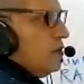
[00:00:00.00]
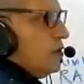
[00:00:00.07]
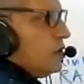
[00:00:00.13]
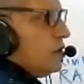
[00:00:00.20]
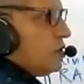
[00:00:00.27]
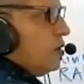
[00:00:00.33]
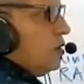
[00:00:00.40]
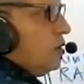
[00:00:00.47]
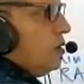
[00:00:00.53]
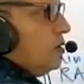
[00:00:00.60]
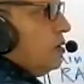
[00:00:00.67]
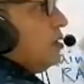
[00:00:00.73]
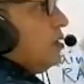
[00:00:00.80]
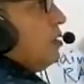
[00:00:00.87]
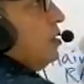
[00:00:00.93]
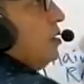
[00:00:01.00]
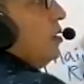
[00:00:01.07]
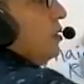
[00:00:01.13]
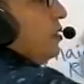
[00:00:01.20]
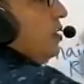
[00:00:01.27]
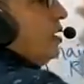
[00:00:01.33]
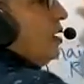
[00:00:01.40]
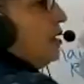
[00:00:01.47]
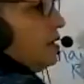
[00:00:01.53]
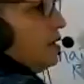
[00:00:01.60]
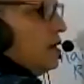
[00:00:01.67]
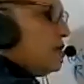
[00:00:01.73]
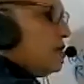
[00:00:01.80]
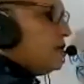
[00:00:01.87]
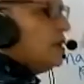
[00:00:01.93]
So there
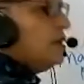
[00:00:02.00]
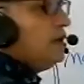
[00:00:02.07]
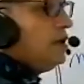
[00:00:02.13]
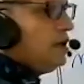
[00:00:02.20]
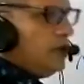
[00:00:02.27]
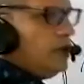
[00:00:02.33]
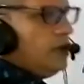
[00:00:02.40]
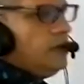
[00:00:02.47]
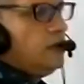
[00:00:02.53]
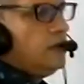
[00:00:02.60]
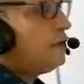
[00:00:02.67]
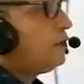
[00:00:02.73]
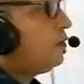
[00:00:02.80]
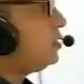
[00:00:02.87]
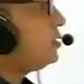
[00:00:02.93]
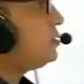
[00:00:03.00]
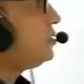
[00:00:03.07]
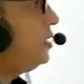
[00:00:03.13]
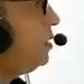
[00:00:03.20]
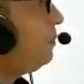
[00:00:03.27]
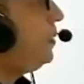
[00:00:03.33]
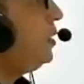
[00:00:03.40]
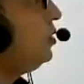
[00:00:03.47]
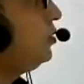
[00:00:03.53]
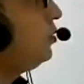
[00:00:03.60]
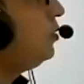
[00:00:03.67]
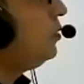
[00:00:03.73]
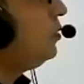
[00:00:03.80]
is the need for the CPU